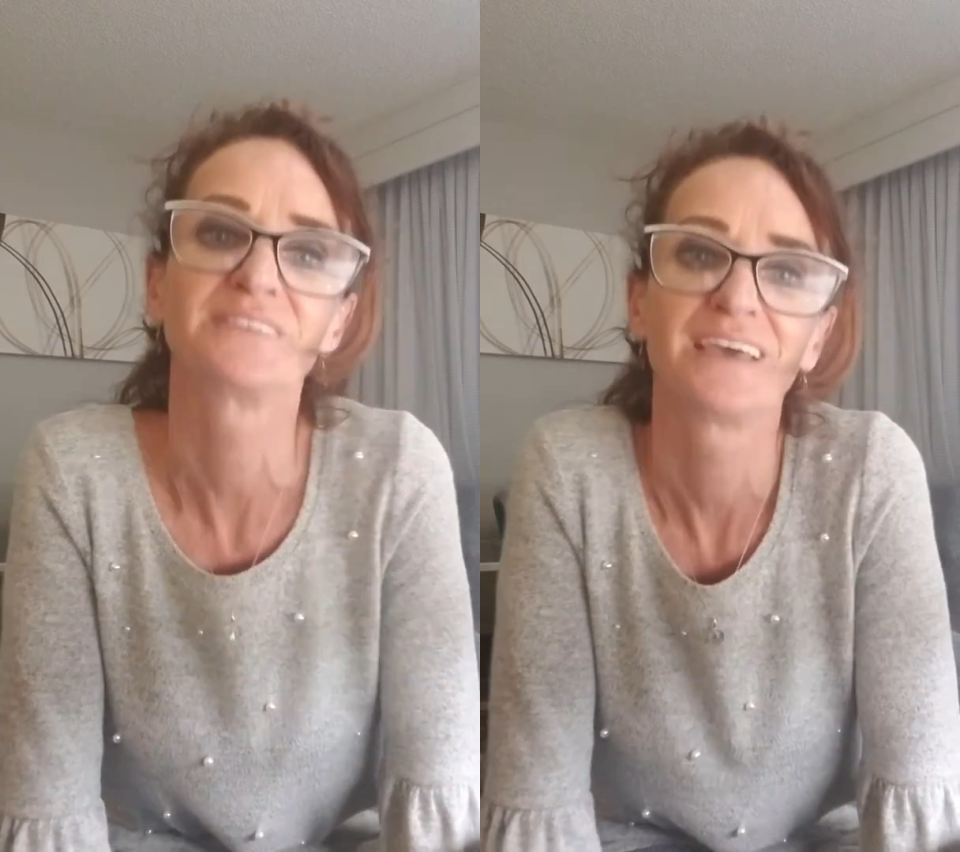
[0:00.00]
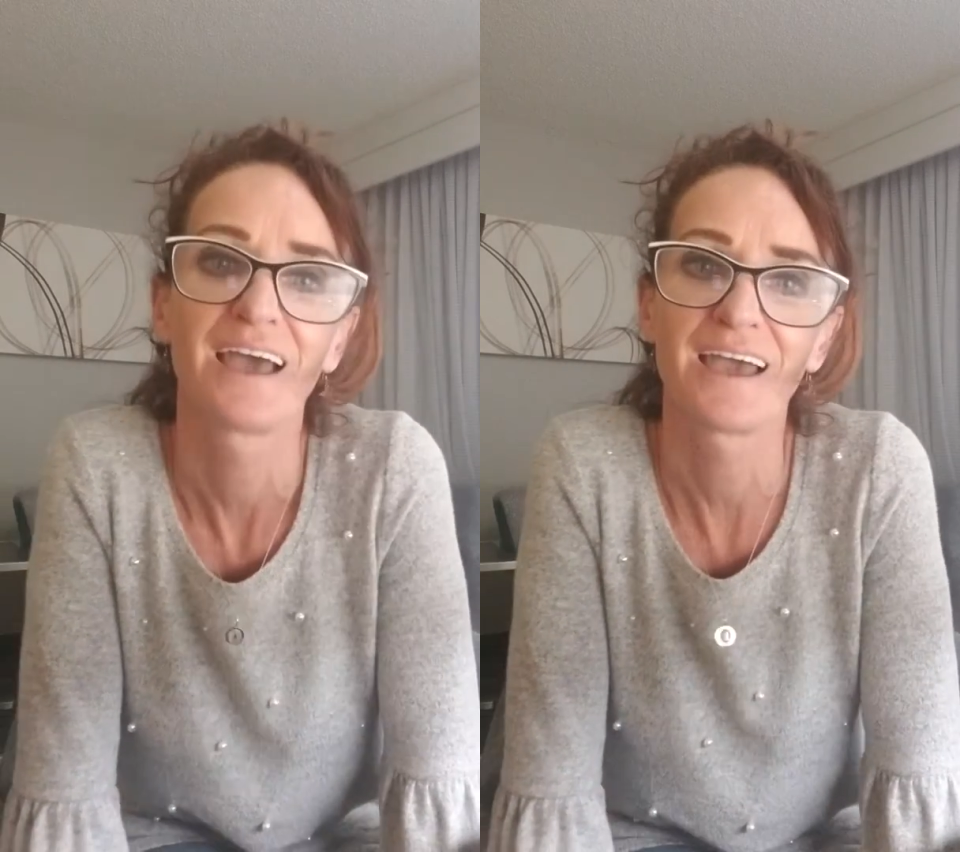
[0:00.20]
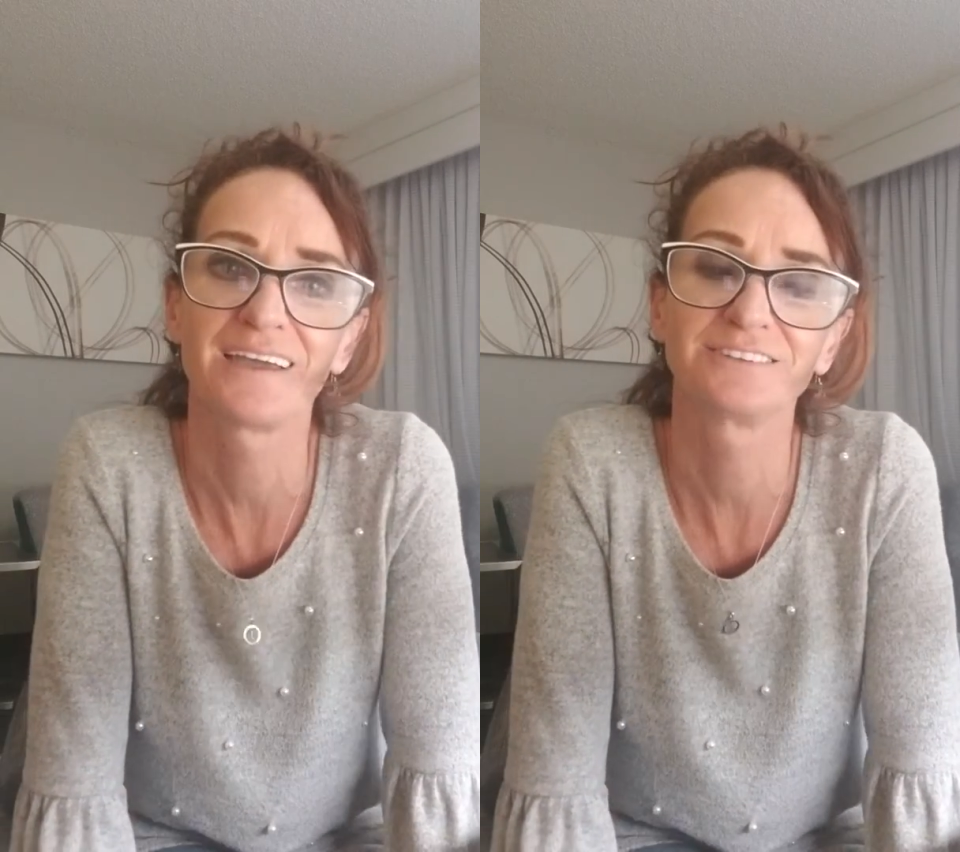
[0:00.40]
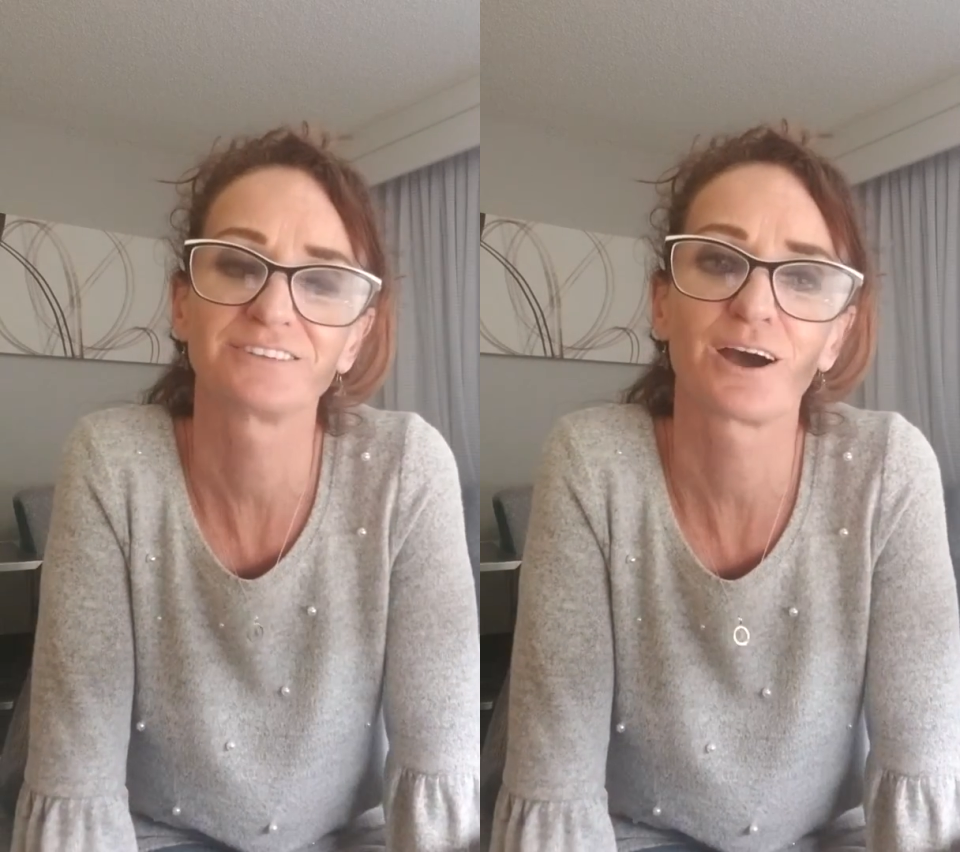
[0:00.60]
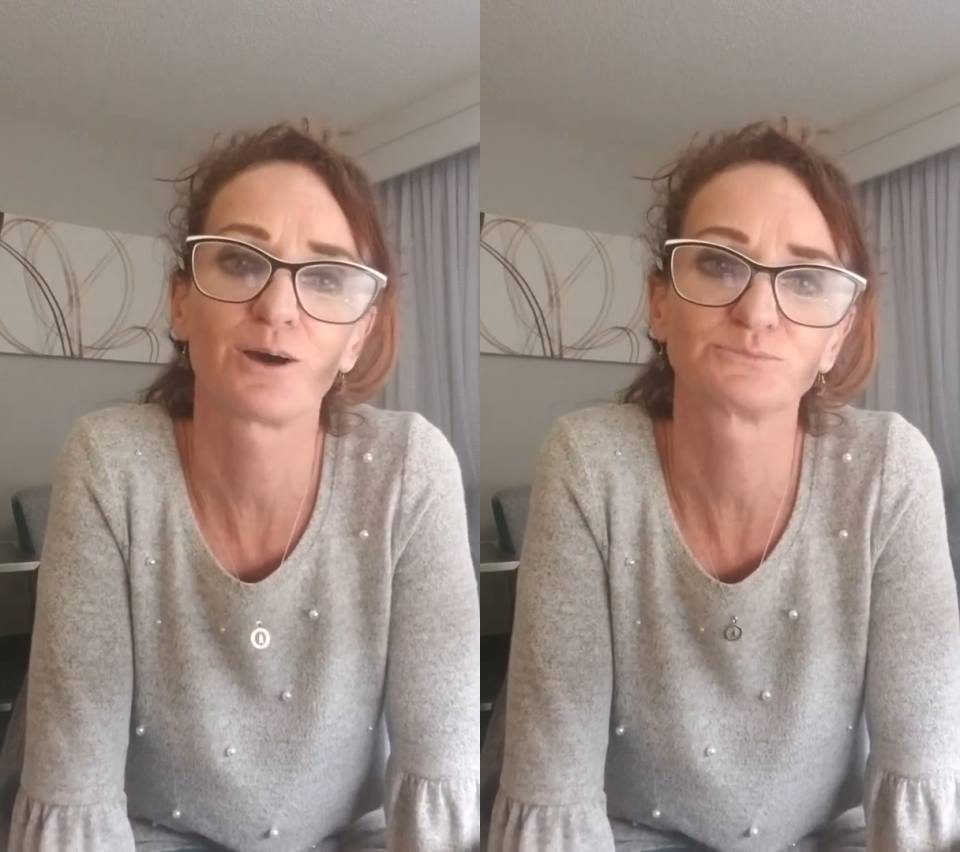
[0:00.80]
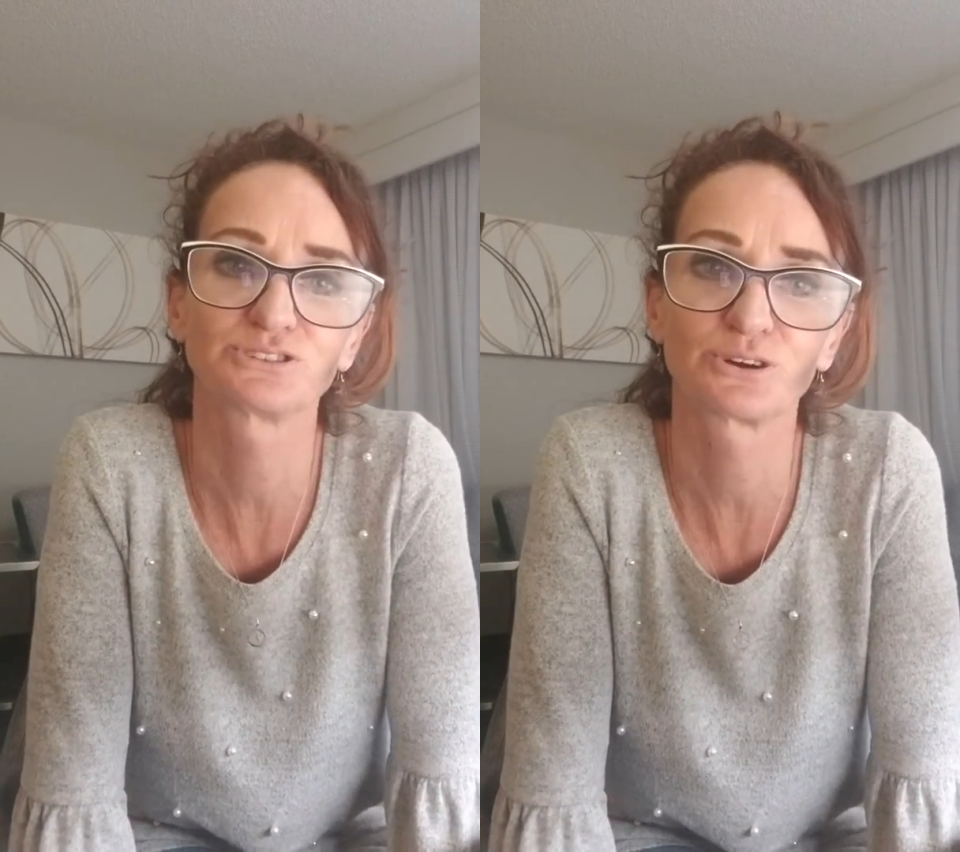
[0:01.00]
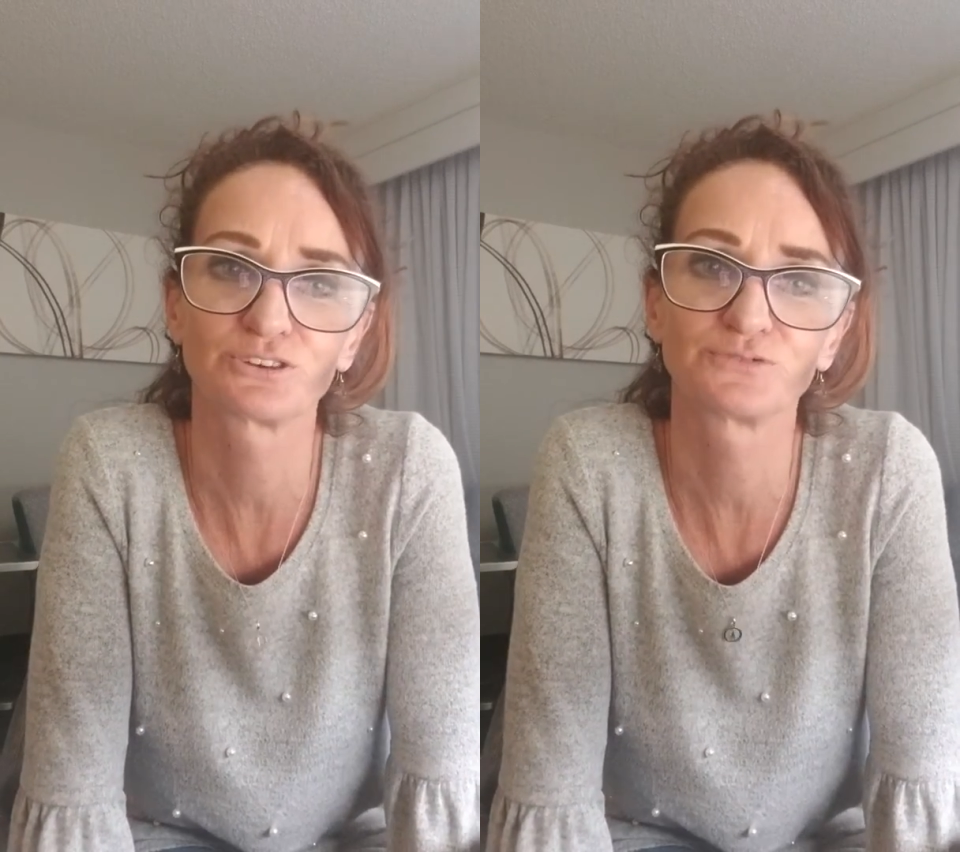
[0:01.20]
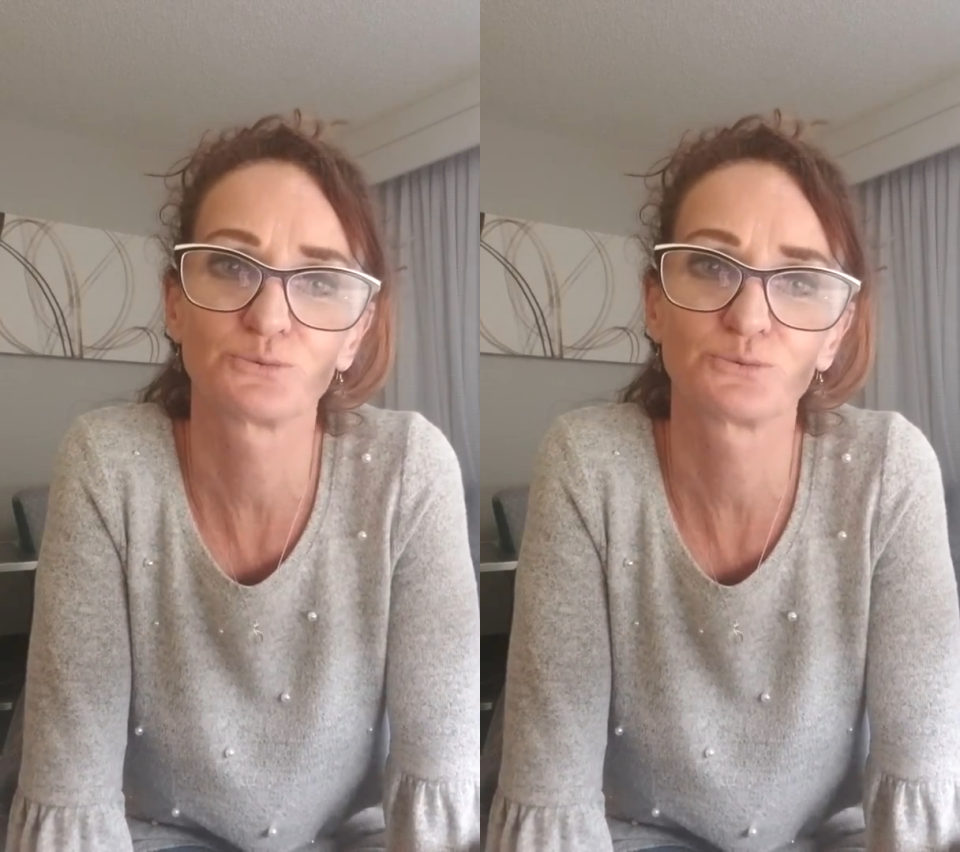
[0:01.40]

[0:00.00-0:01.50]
and start off